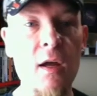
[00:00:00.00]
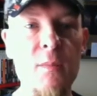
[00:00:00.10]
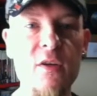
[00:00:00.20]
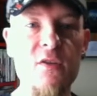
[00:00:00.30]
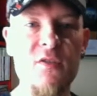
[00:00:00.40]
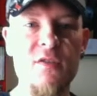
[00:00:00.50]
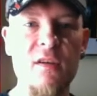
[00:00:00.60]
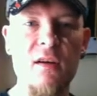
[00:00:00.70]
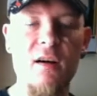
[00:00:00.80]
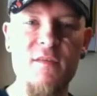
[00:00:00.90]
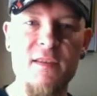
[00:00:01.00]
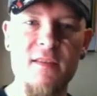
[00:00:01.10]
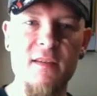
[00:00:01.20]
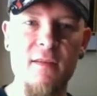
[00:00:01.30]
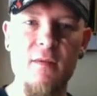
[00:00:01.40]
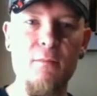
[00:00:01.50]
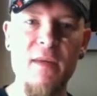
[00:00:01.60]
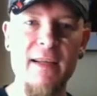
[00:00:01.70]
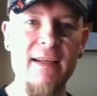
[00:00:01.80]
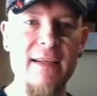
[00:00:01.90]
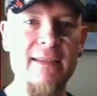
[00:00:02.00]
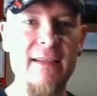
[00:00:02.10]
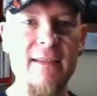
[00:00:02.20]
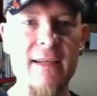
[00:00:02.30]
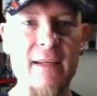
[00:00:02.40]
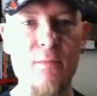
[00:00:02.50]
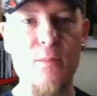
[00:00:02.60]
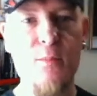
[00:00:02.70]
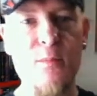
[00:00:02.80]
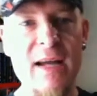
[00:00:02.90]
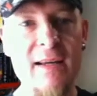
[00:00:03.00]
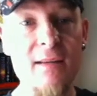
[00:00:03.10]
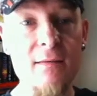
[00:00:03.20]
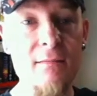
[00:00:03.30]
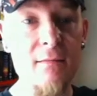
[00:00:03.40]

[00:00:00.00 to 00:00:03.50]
because obviously me collecting the black